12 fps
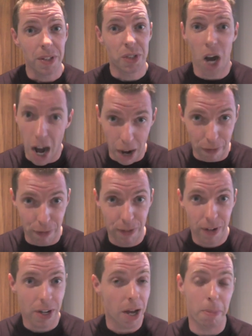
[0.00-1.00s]
tough.
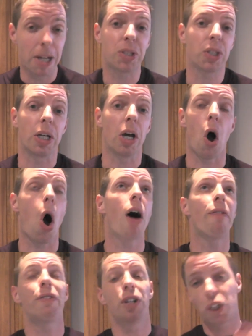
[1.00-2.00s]
Basically
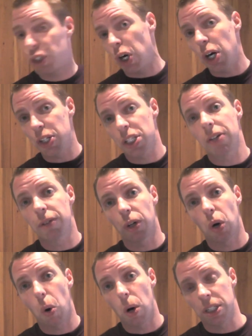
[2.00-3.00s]
off the charts level
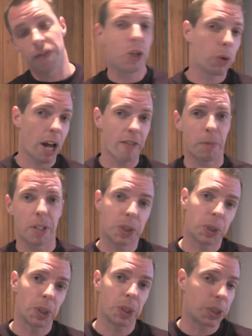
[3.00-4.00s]
course. If you don't have
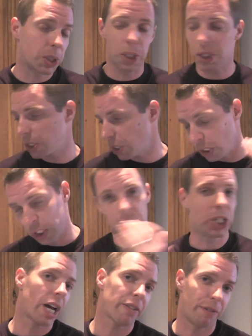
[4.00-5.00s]
muscular endurance,
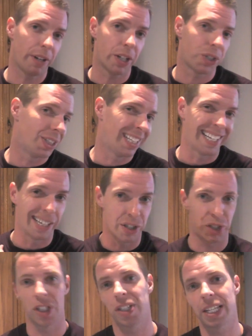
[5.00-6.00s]
you're not finishing, and
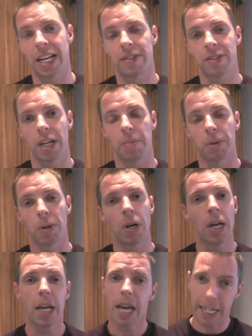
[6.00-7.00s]
it's just that simple.
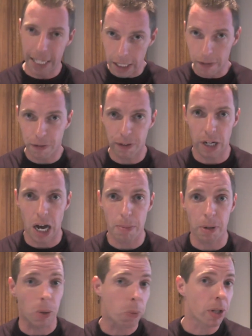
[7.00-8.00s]
And he did
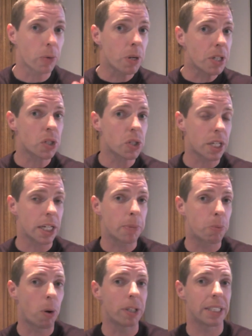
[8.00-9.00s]
phenomenal. And one of the reasons that he
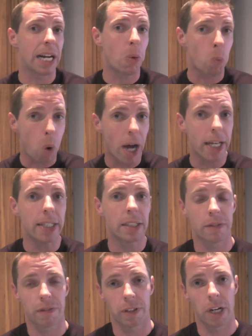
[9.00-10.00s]
pointed out why he
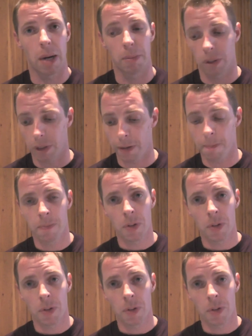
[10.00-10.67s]
did phenomenally